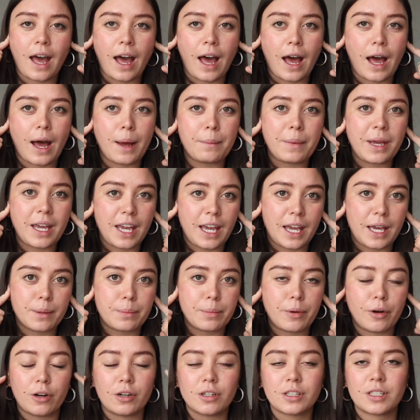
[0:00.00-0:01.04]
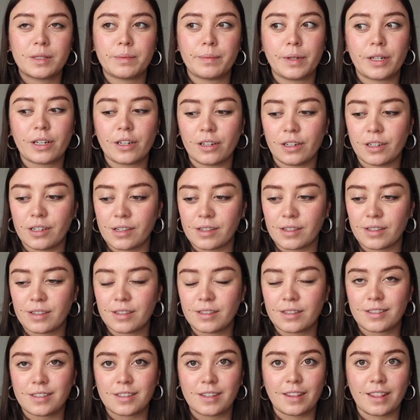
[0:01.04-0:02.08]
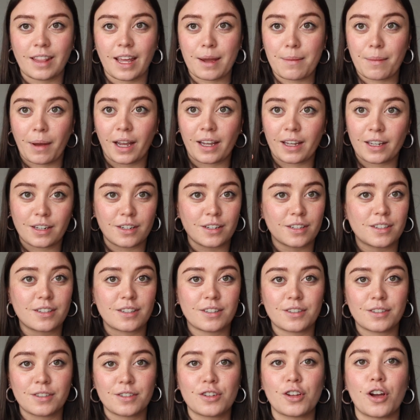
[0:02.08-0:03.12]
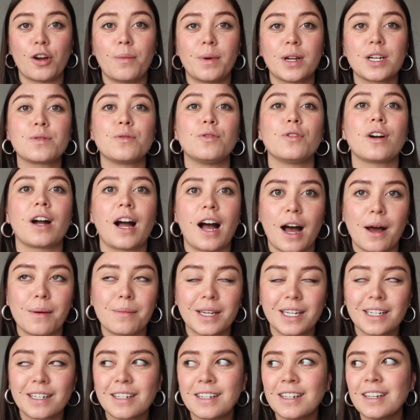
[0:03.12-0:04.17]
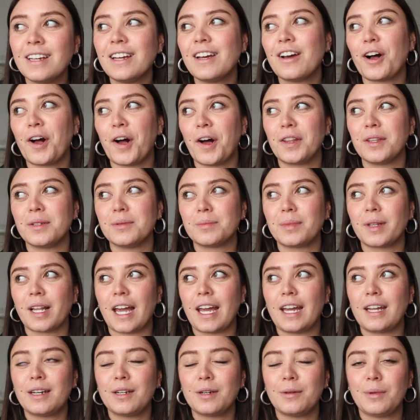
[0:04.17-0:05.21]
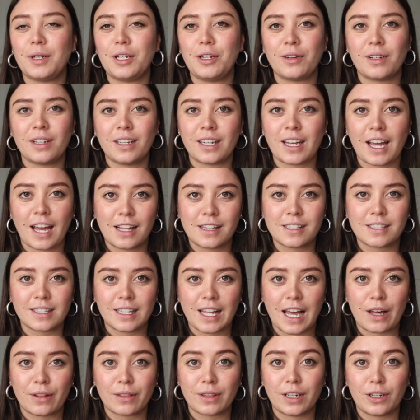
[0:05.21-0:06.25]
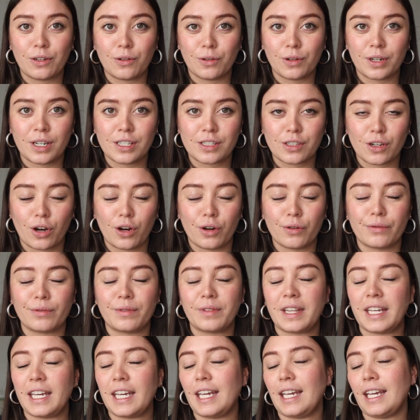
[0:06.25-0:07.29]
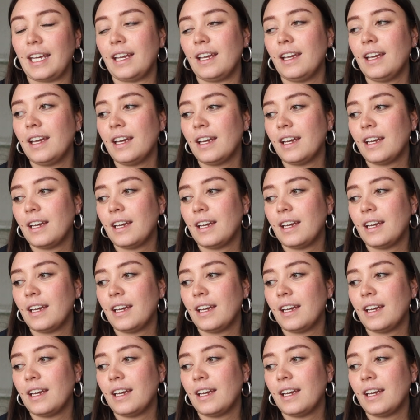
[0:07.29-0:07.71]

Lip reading: AirPods, because they make it just so much more calming on the plane when you can cancel out the noise of the